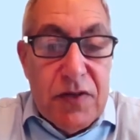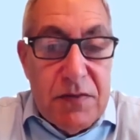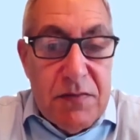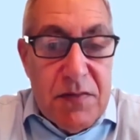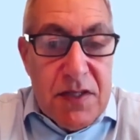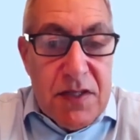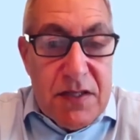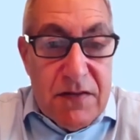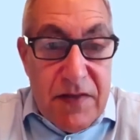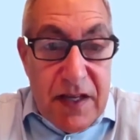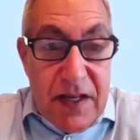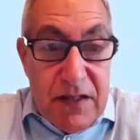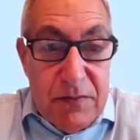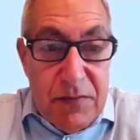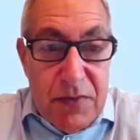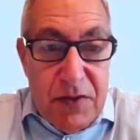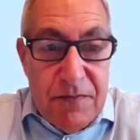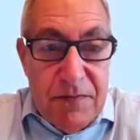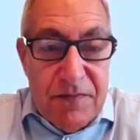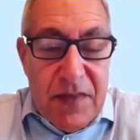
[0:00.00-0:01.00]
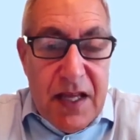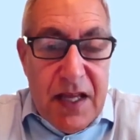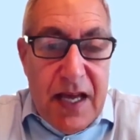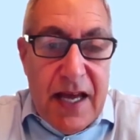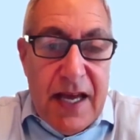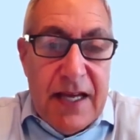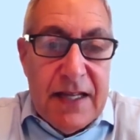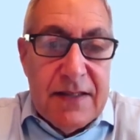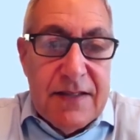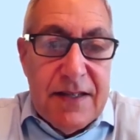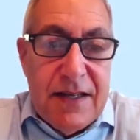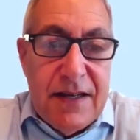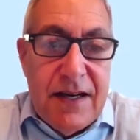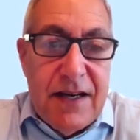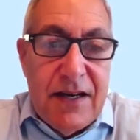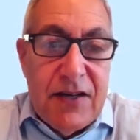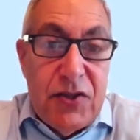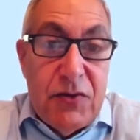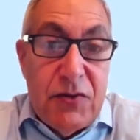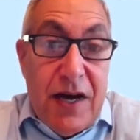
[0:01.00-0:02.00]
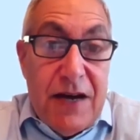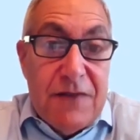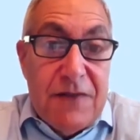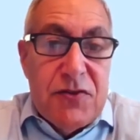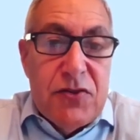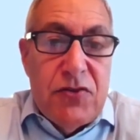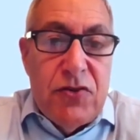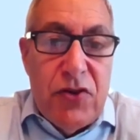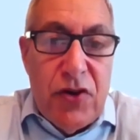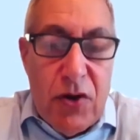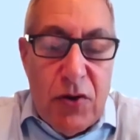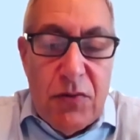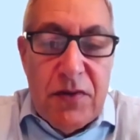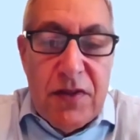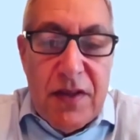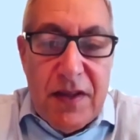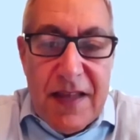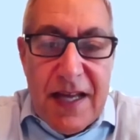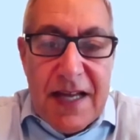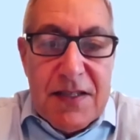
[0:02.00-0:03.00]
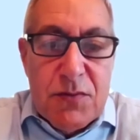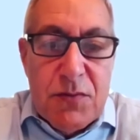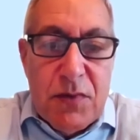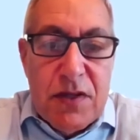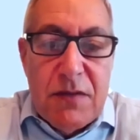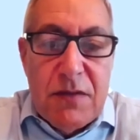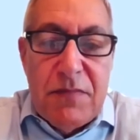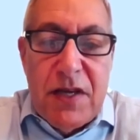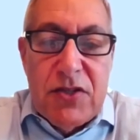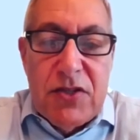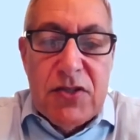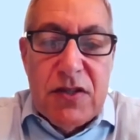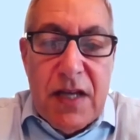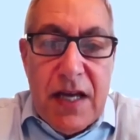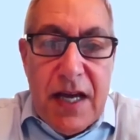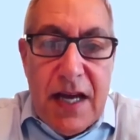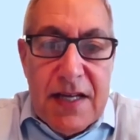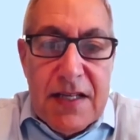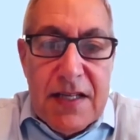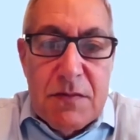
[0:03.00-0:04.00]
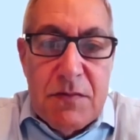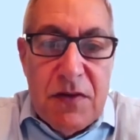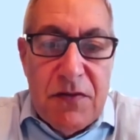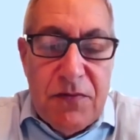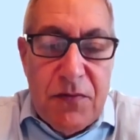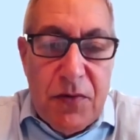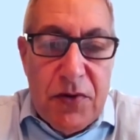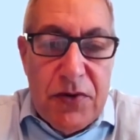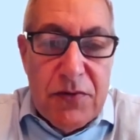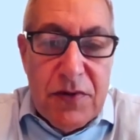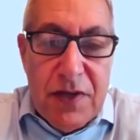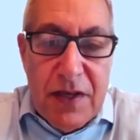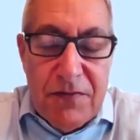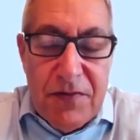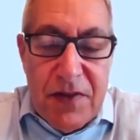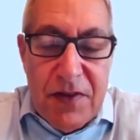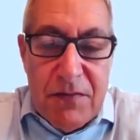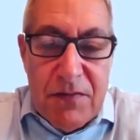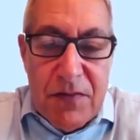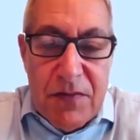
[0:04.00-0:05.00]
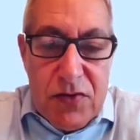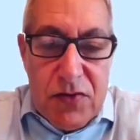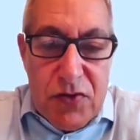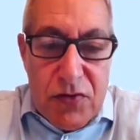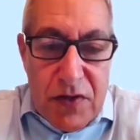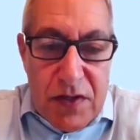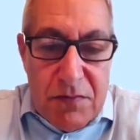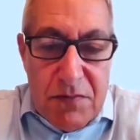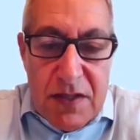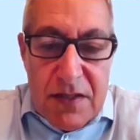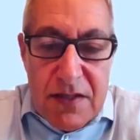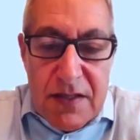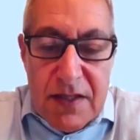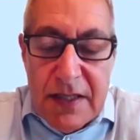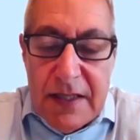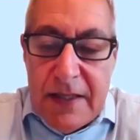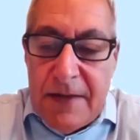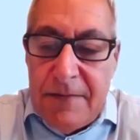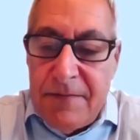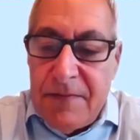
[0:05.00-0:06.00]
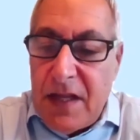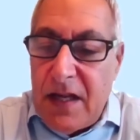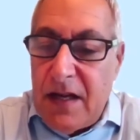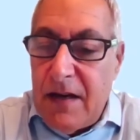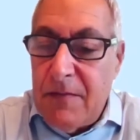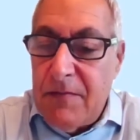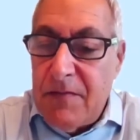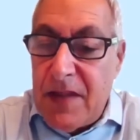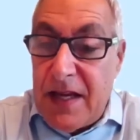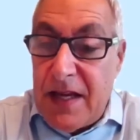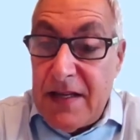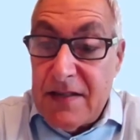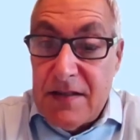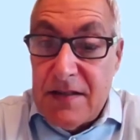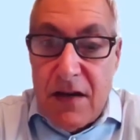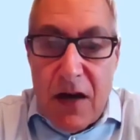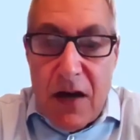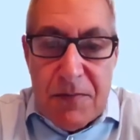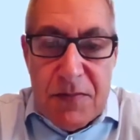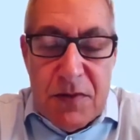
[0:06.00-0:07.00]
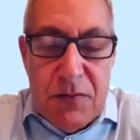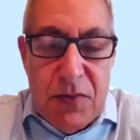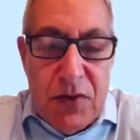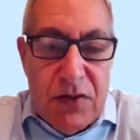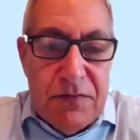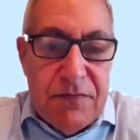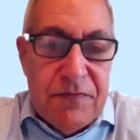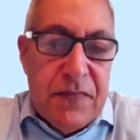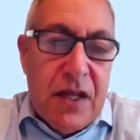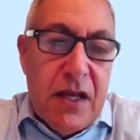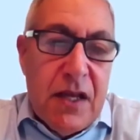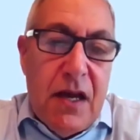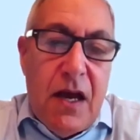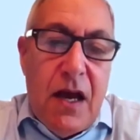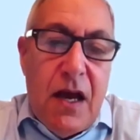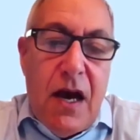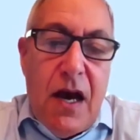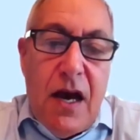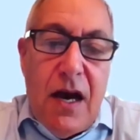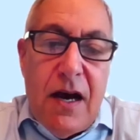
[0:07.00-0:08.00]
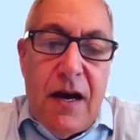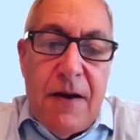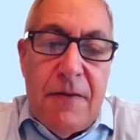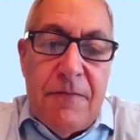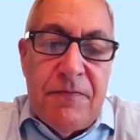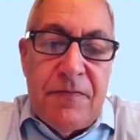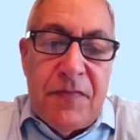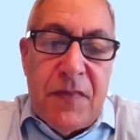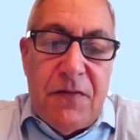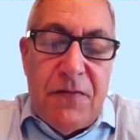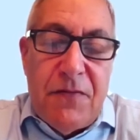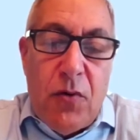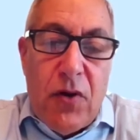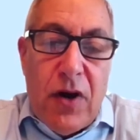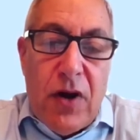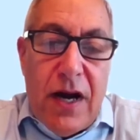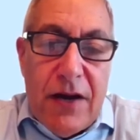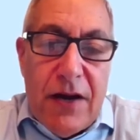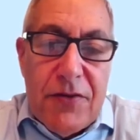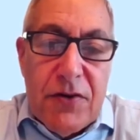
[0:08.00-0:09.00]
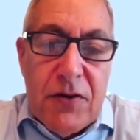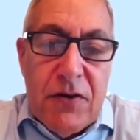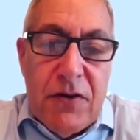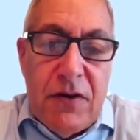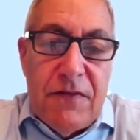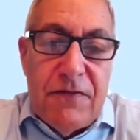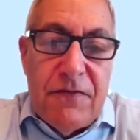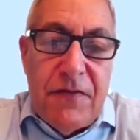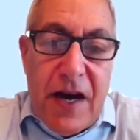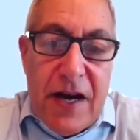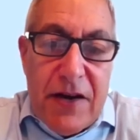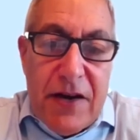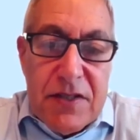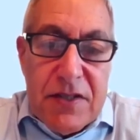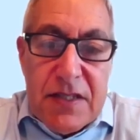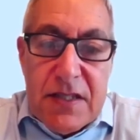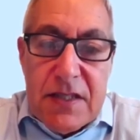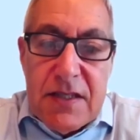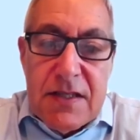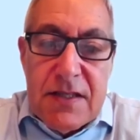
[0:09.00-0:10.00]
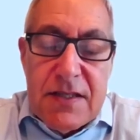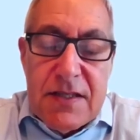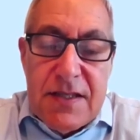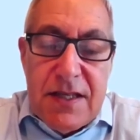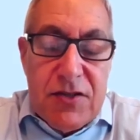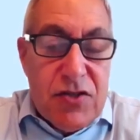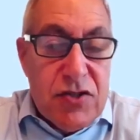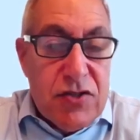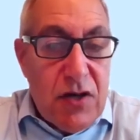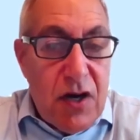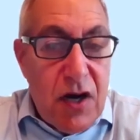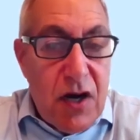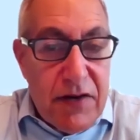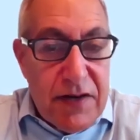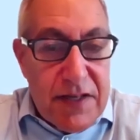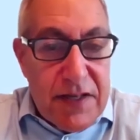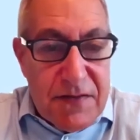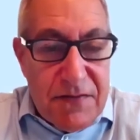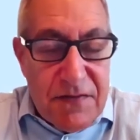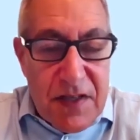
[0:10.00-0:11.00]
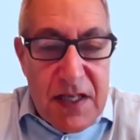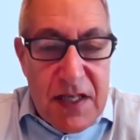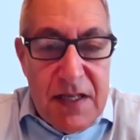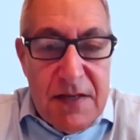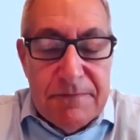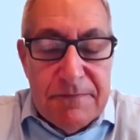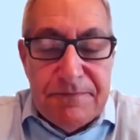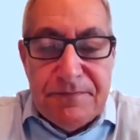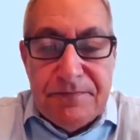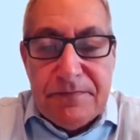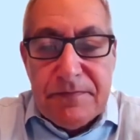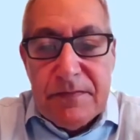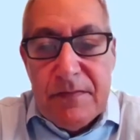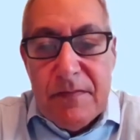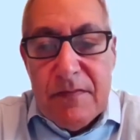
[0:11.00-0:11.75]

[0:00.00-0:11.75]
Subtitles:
treatments available, and you have to know that that's what the patient has before you give them the treatment. That is optimal. For other viruses such as RSV,